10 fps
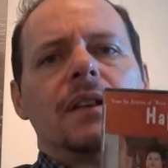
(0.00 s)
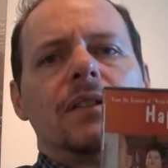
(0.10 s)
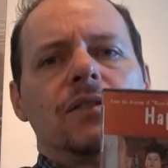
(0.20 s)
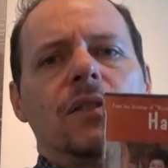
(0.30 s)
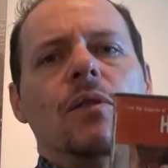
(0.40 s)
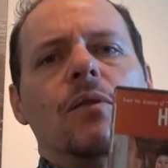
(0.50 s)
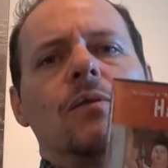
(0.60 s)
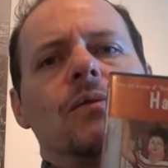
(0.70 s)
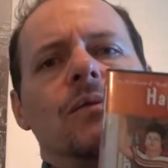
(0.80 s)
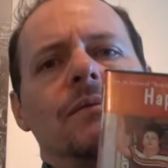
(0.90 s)

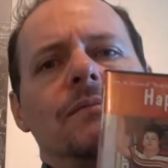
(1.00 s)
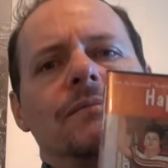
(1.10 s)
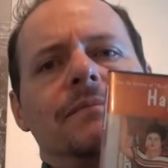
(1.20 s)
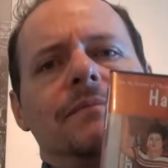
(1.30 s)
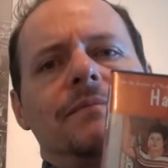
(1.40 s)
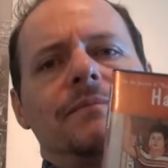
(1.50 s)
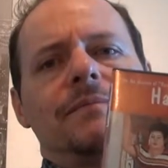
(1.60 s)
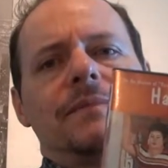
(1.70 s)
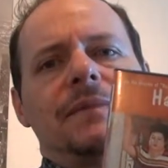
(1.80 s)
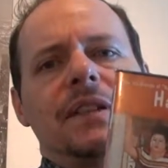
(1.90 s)
So
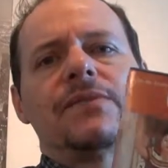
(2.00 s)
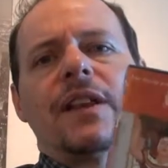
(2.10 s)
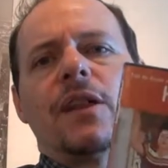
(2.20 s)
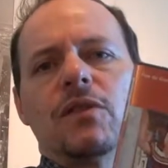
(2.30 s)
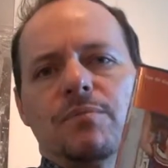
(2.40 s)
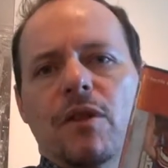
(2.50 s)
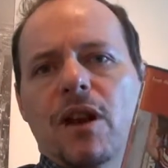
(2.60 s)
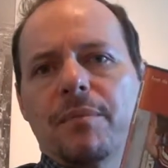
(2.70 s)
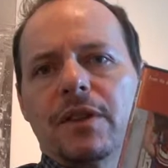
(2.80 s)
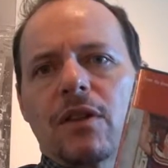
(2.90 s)
this fellow was brought
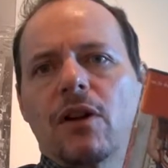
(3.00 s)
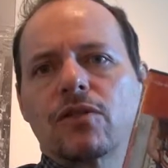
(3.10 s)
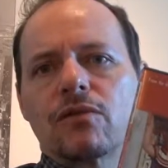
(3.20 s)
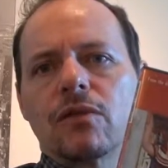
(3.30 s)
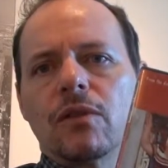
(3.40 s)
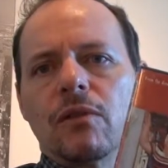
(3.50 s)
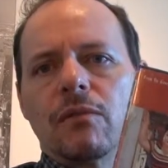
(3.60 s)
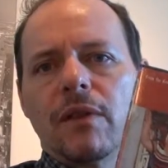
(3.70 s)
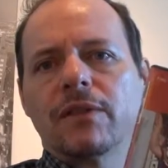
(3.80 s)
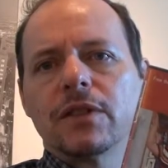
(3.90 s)
up in the Cultural
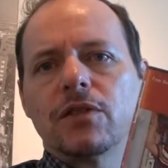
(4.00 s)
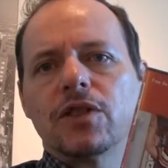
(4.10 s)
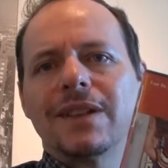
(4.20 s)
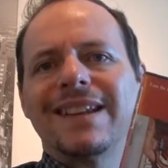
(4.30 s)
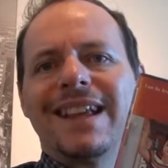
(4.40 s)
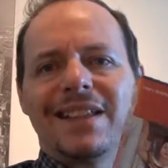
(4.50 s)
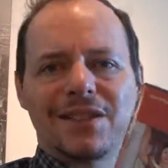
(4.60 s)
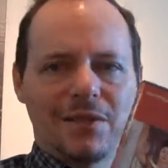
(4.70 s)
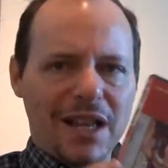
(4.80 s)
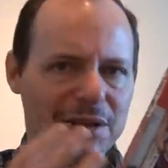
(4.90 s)
Revolution, and
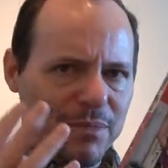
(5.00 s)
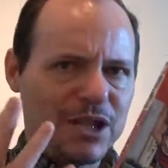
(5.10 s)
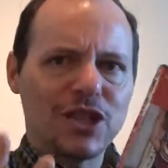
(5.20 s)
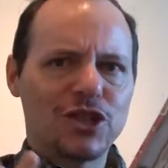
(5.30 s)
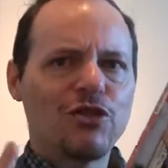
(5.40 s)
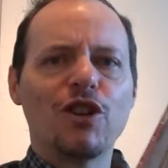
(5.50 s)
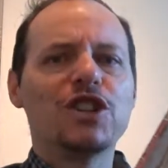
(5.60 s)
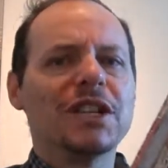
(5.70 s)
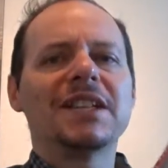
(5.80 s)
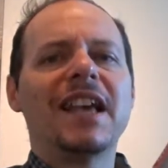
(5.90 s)
so there's a bunch of
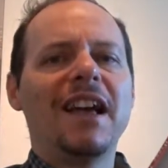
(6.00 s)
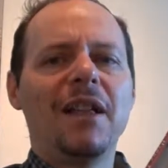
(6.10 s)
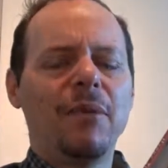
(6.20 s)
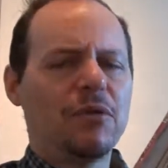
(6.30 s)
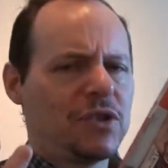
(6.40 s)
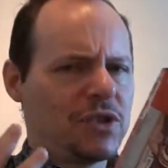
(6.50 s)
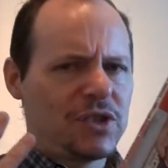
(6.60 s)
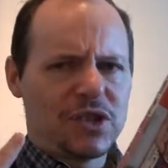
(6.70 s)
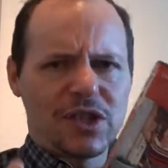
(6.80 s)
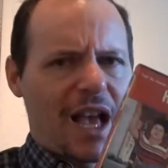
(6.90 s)
stories you can tell about
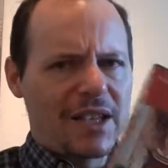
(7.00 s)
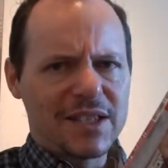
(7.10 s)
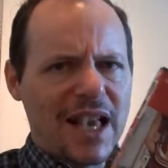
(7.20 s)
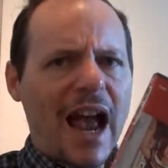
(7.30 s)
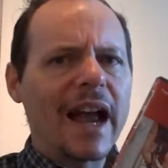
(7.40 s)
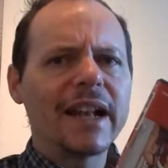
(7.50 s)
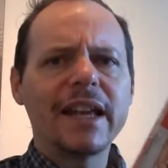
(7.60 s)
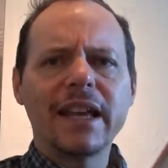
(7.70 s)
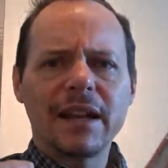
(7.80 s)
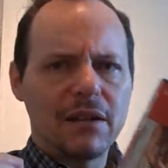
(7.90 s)

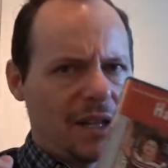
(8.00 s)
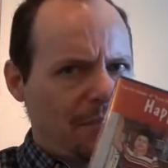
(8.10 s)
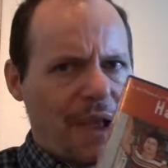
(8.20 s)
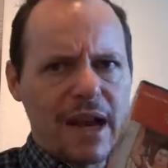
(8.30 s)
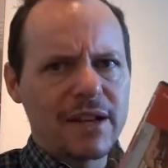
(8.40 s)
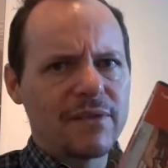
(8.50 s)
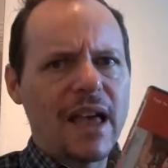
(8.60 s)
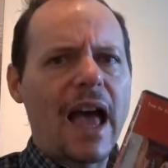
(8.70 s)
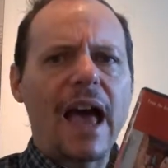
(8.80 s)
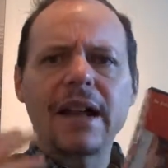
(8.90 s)
society and the impact of
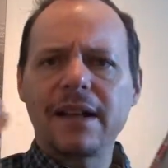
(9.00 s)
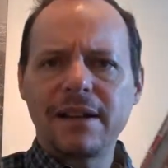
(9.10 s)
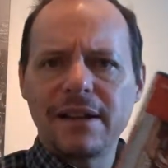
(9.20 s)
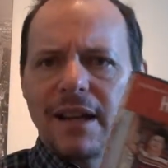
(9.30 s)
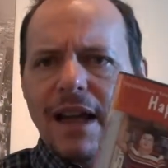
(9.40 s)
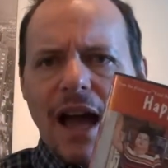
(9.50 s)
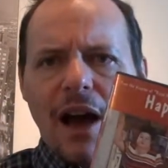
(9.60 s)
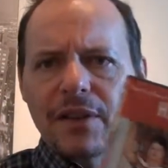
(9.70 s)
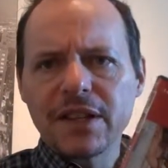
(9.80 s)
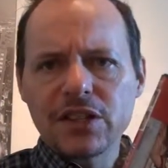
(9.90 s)
that and
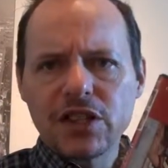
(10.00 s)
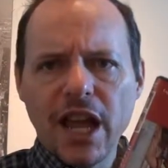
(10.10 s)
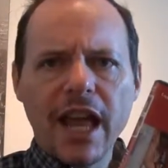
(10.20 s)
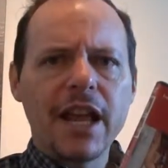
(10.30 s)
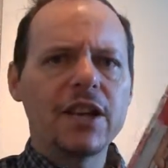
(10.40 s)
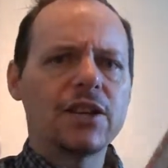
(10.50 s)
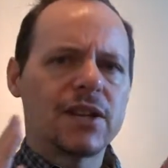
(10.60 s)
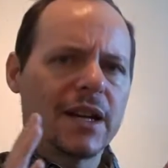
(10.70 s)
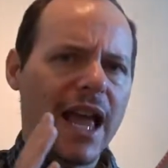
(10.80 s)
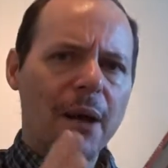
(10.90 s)
how things changed
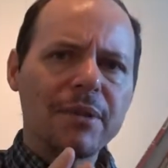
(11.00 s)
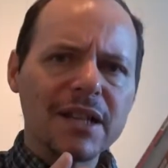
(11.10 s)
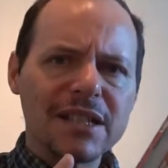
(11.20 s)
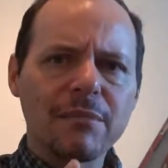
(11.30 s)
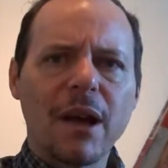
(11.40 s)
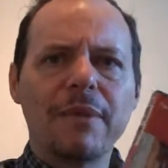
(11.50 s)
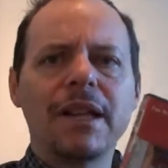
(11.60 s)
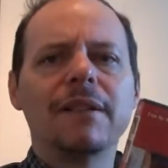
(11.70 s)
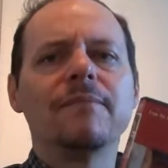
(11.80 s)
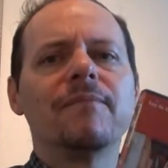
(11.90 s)
and capitalism coming
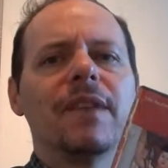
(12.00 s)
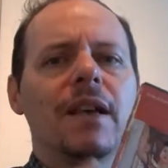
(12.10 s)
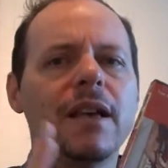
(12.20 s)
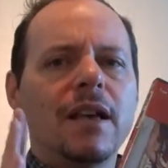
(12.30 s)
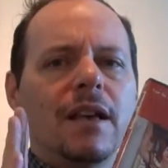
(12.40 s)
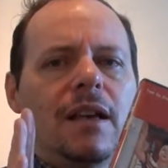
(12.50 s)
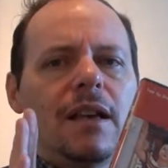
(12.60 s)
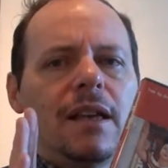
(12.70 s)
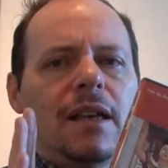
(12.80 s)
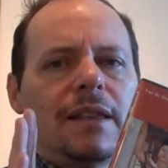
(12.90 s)
in.
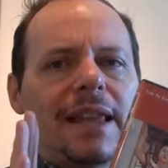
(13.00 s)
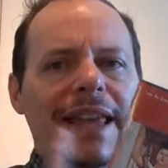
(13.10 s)
They